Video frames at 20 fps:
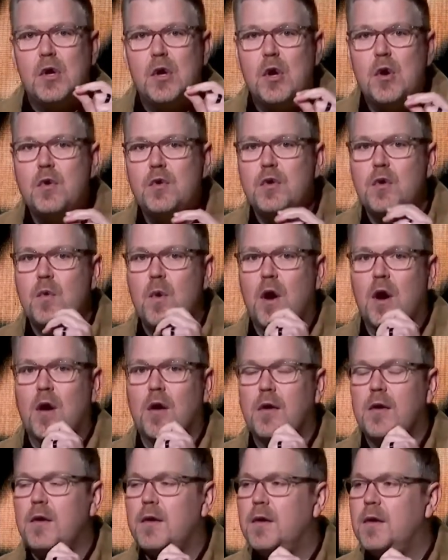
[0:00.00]
who you
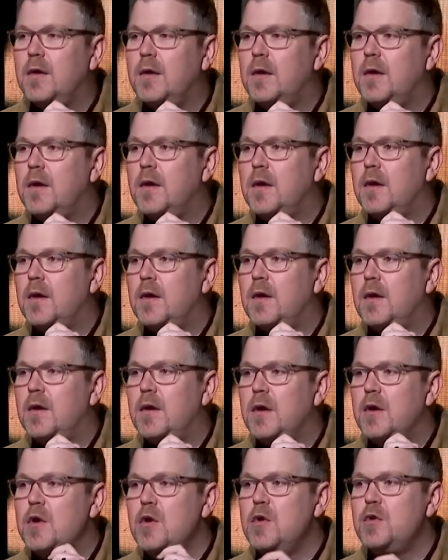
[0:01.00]
are
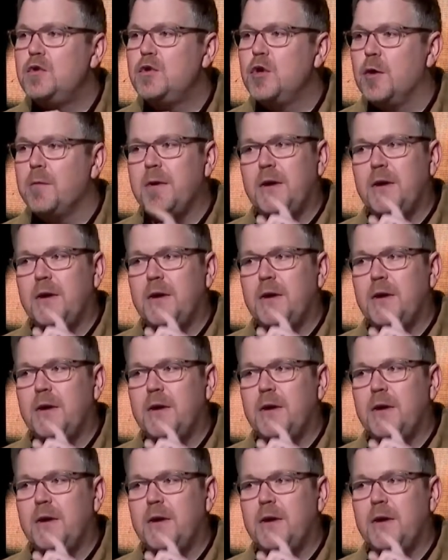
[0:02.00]
and whose you are,